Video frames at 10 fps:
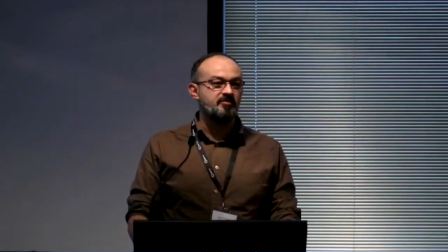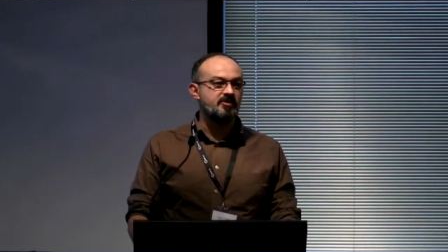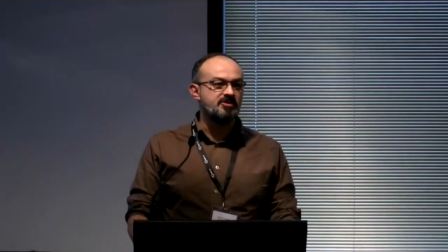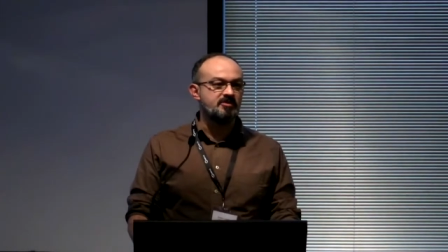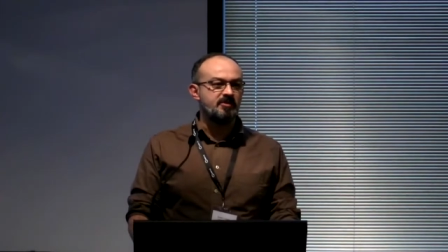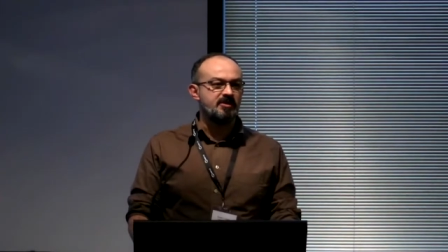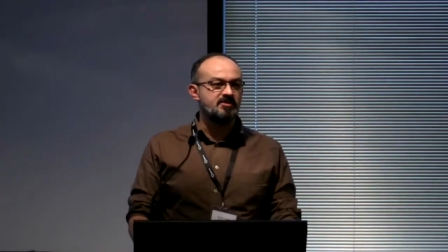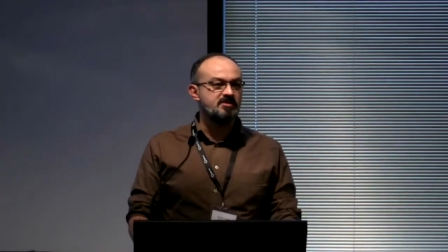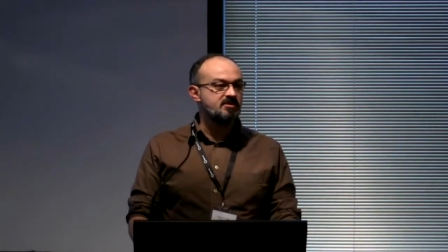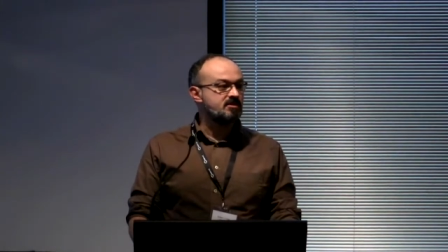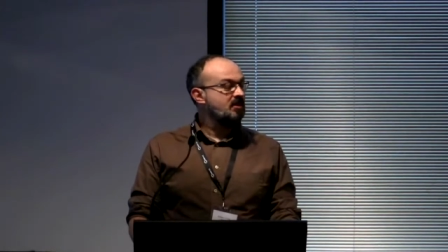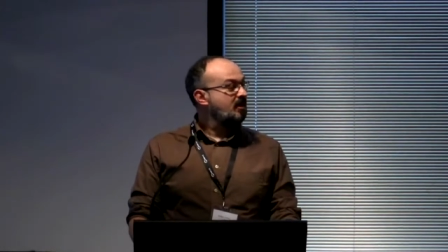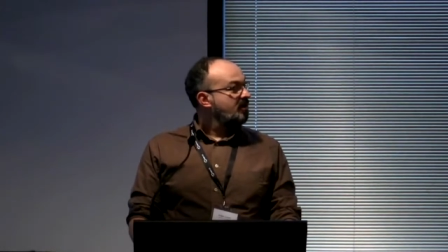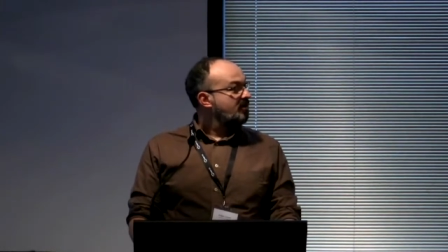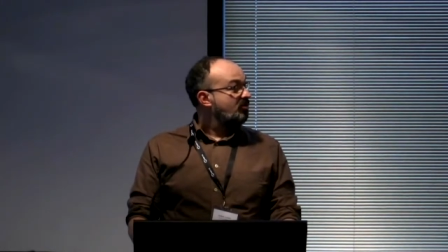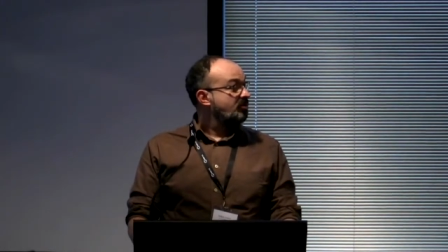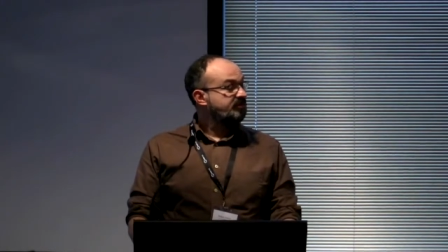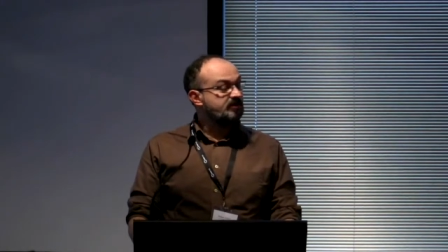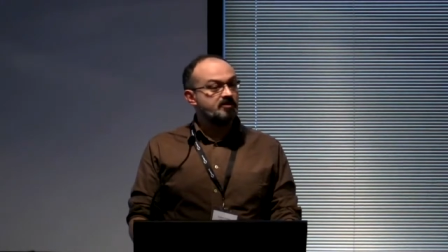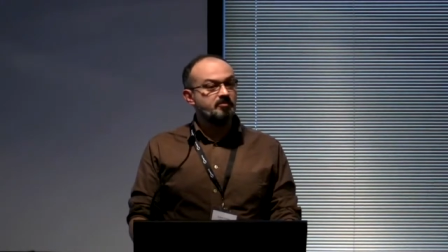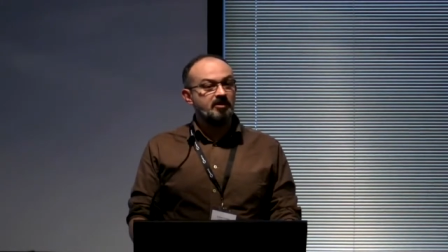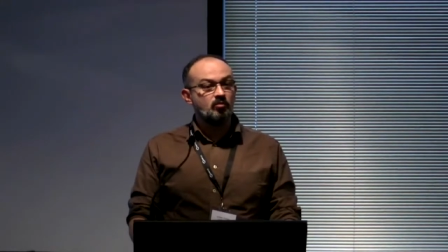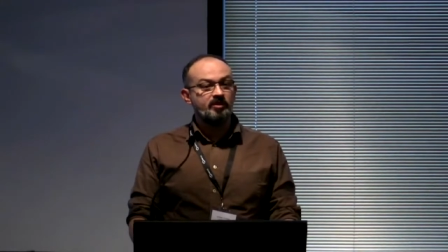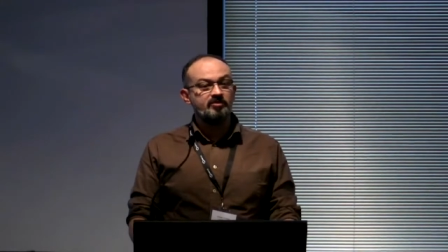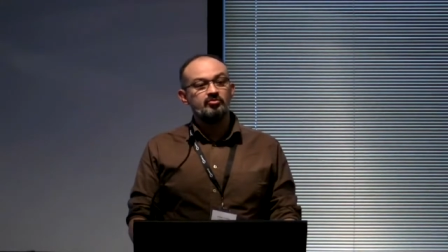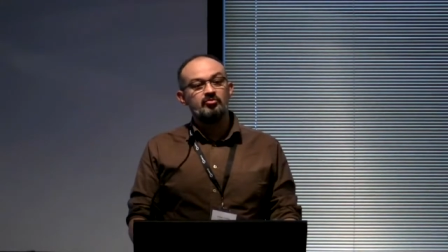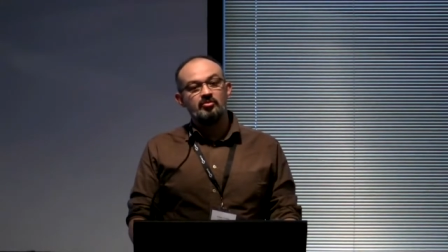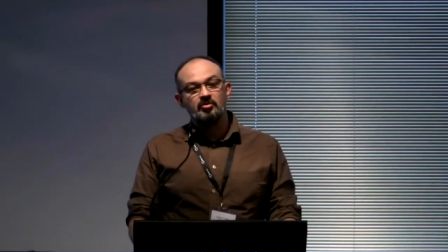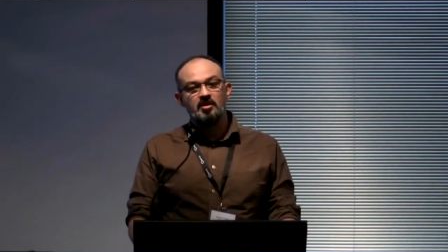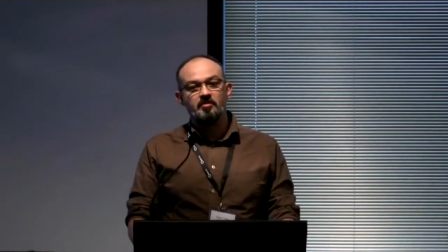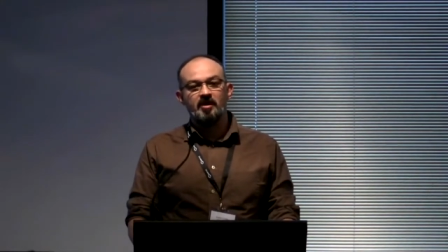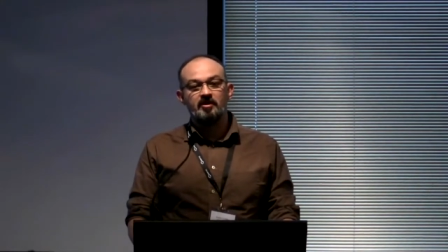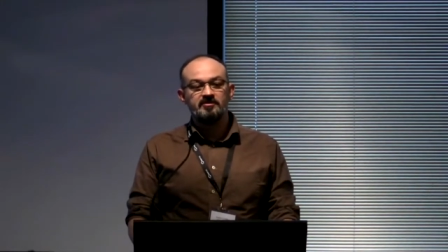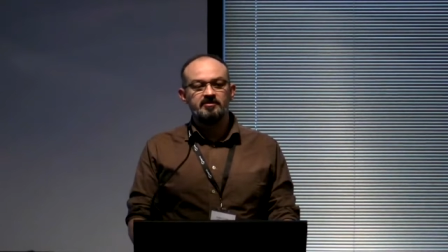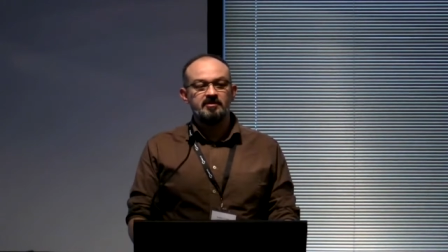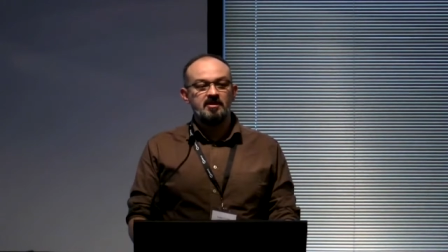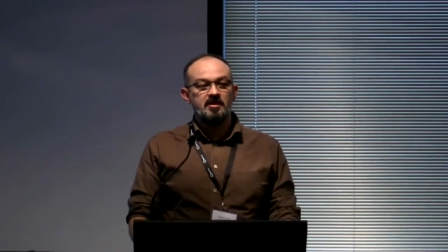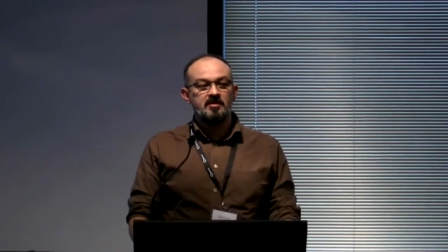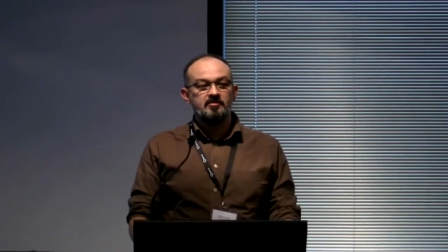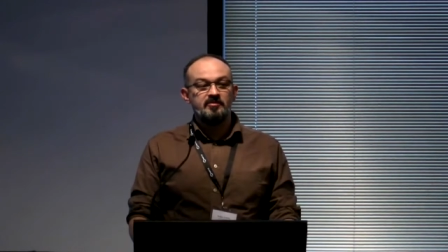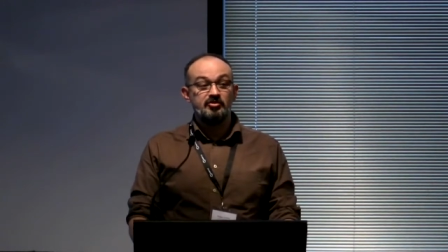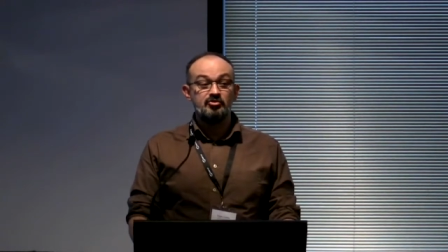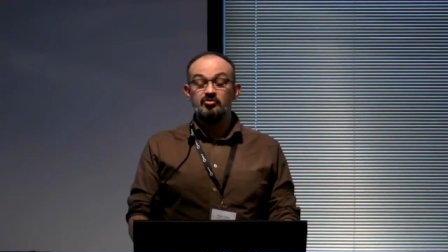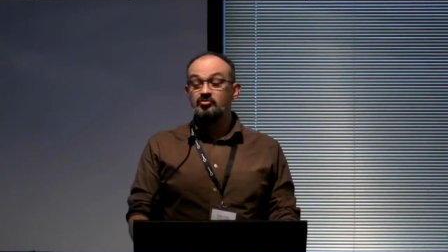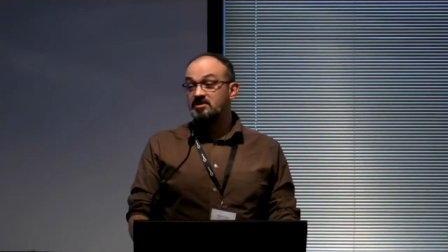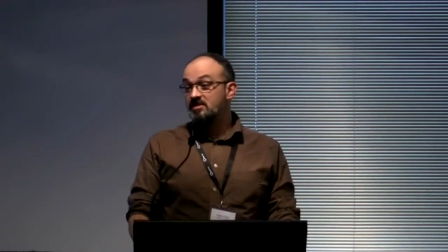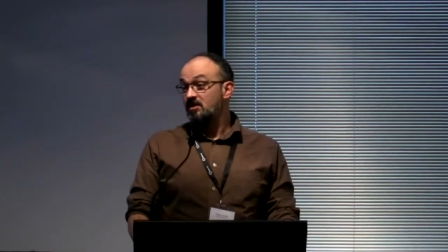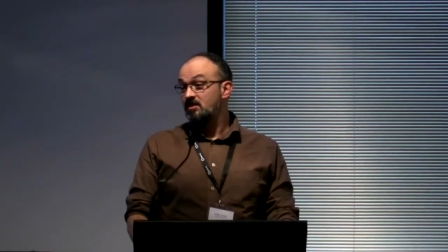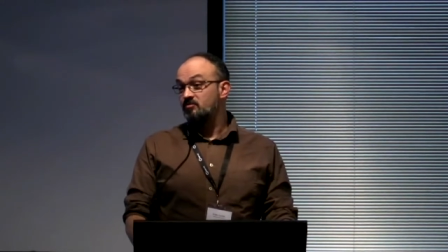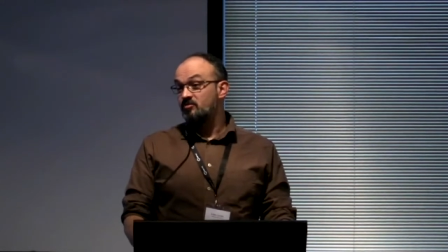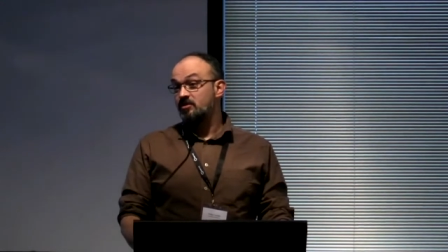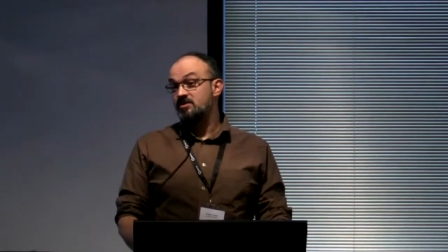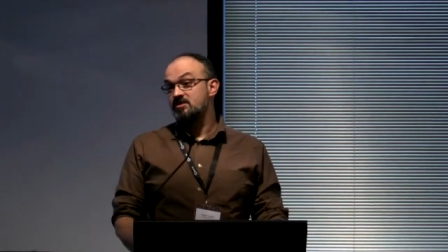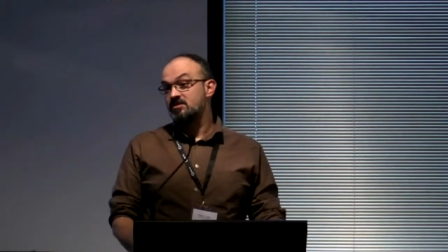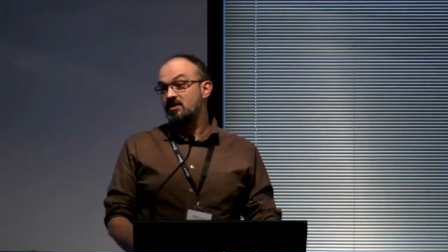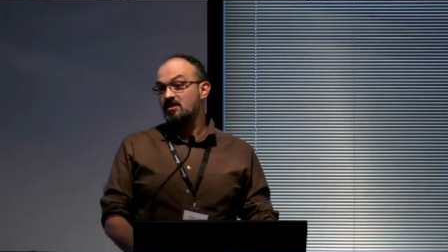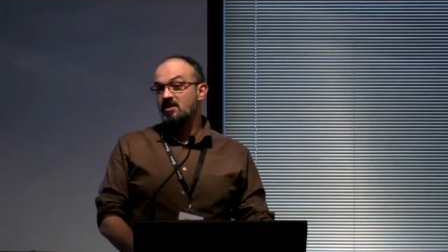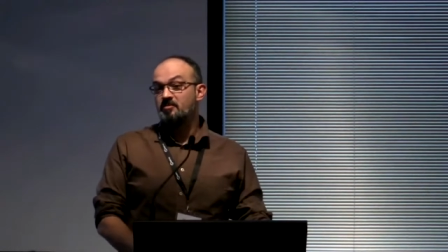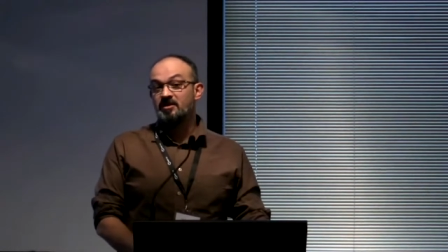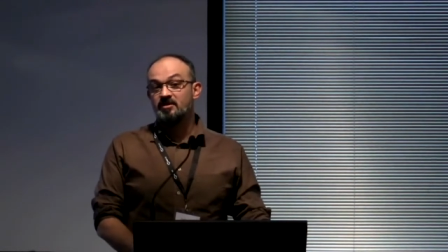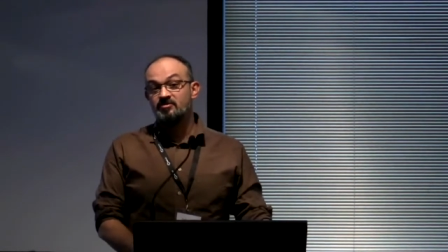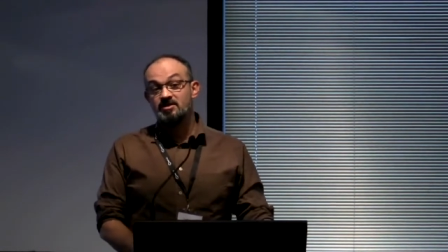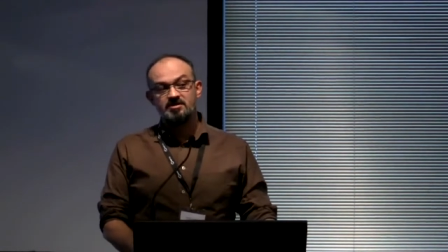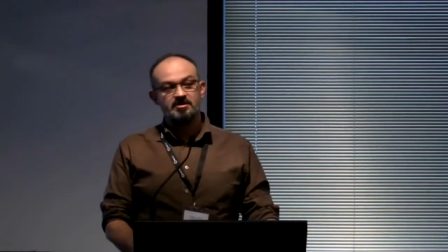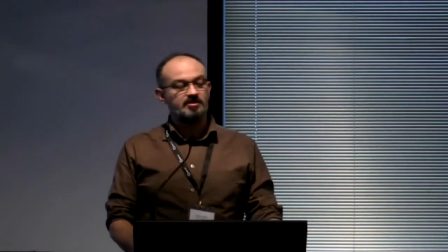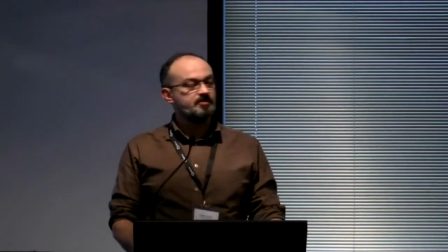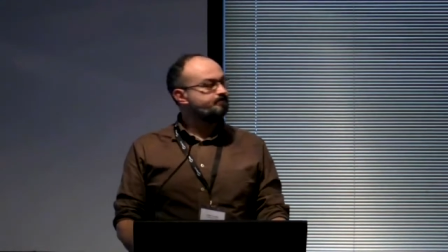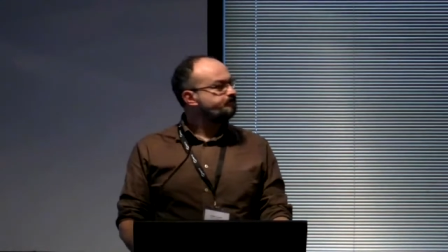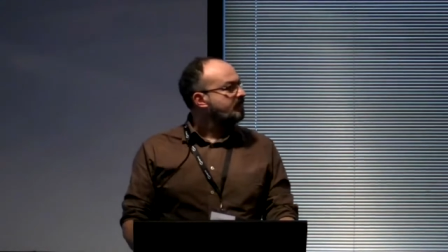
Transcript: of our project managers contacted me and wanted to talk about the new exciting projects that are coming in research.